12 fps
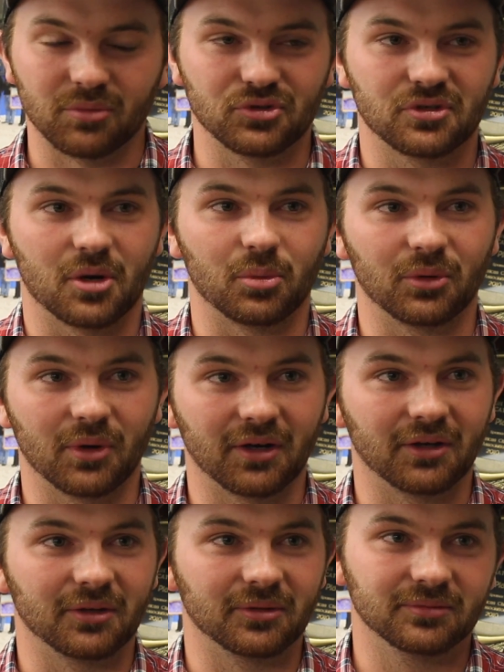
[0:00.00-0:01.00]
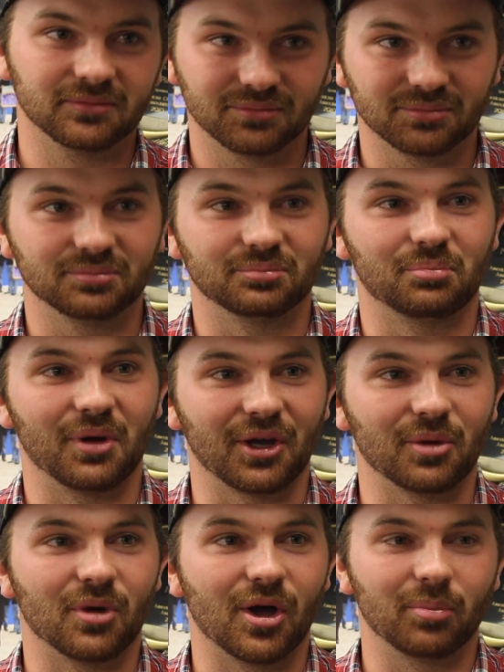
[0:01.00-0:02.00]
you just got to be ready to pick
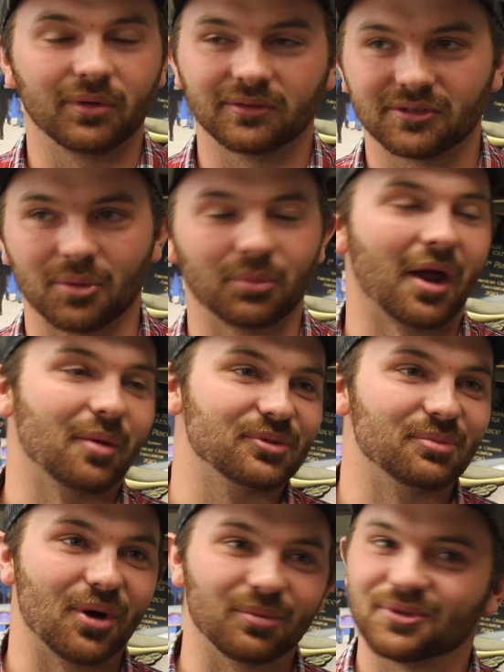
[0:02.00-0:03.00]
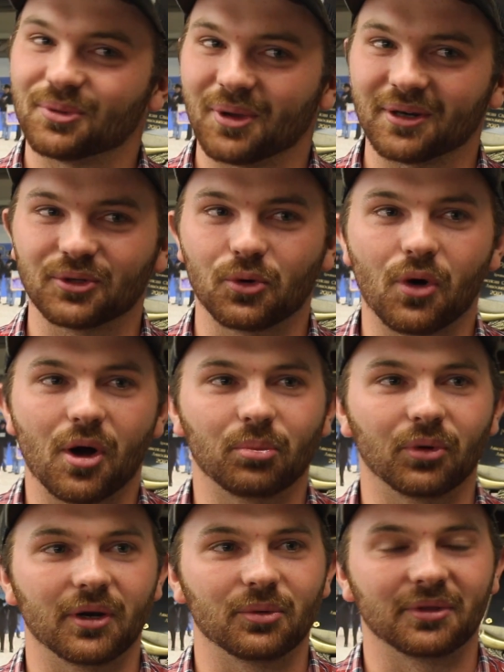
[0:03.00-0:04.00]
them up, and sometimes moms don't like to
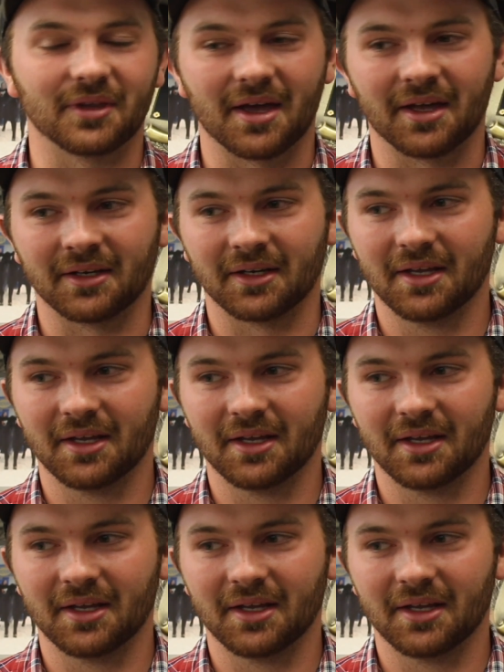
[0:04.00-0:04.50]
cooperate with that.